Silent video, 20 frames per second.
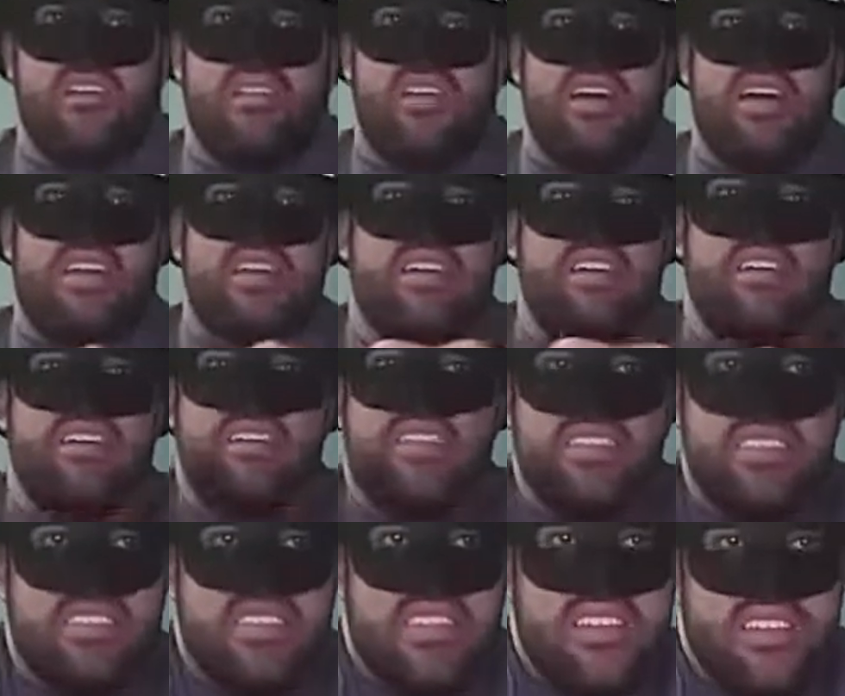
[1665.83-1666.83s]
that
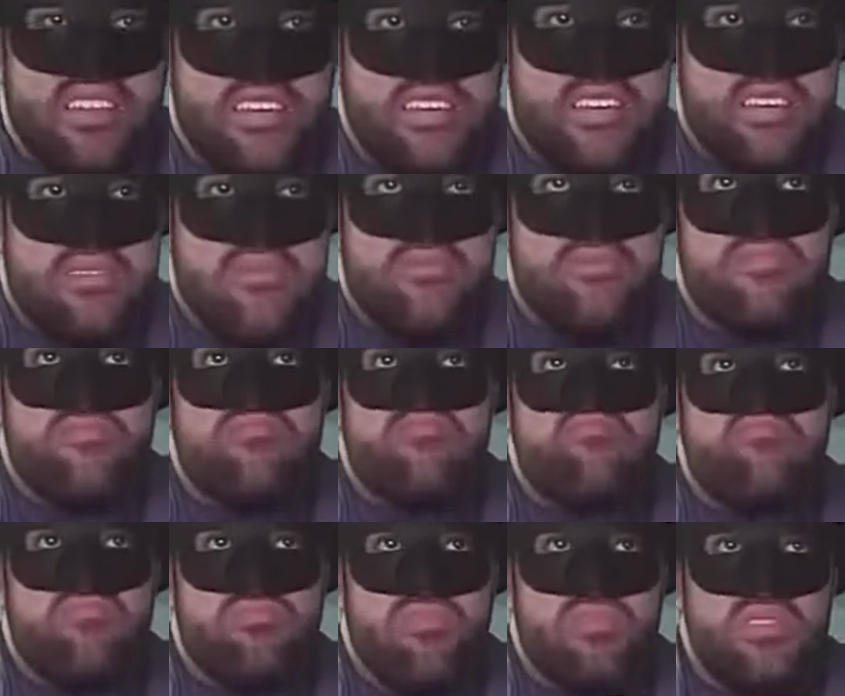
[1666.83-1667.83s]
is the
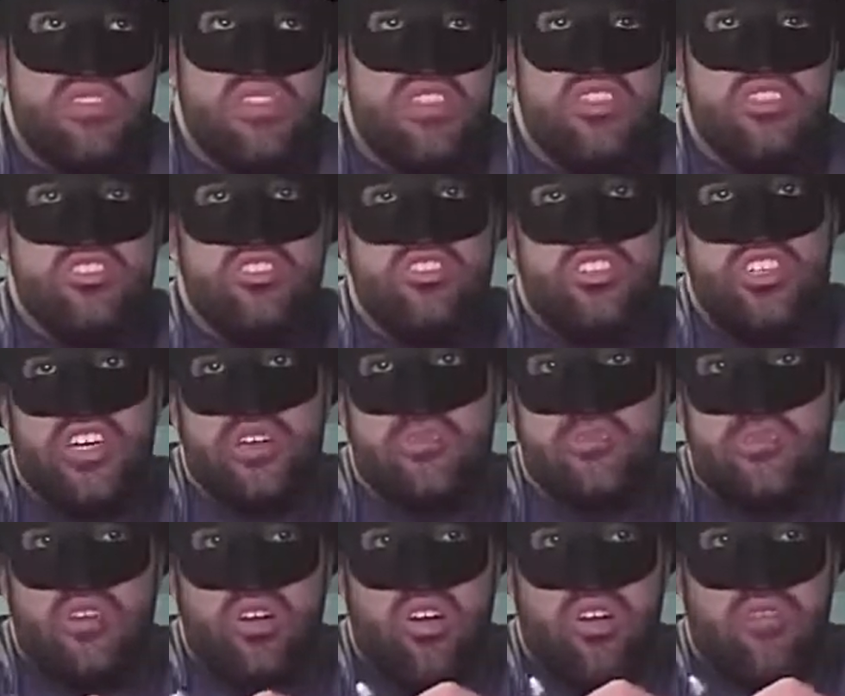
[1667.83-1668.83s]
chamber